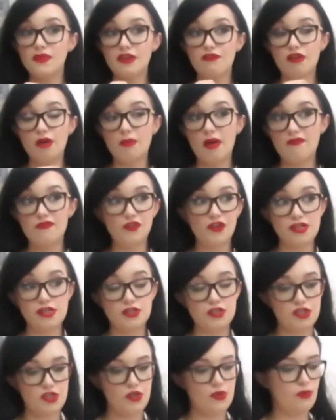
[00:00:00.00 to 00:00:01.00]
If I'm ever going
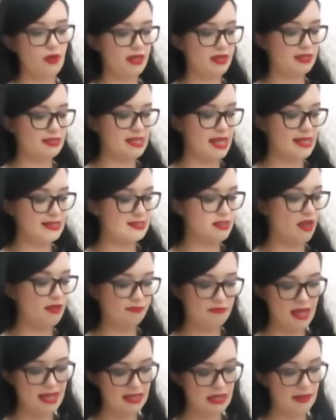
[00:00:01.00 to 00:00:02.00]
to do like a
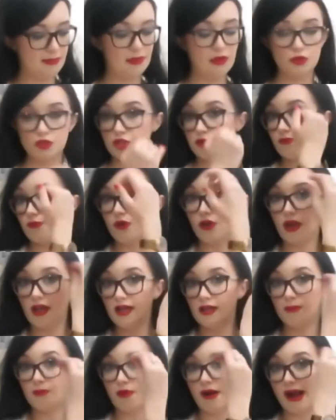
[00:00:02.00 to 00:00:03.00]
daytime makeup, I'll just put
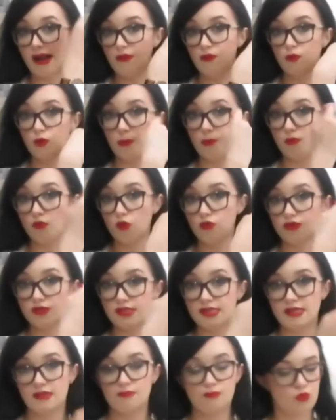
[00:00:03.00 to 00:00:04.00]
like a brown or a
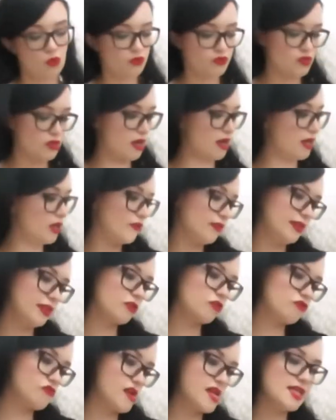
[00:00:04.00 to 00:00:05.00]
bronzer colour in the
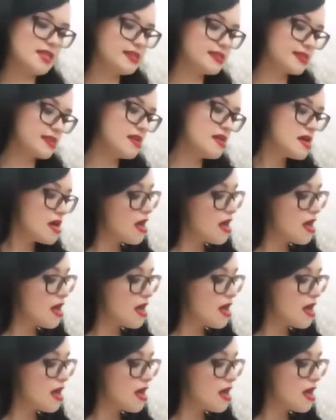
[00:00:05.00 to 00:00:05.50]
crease.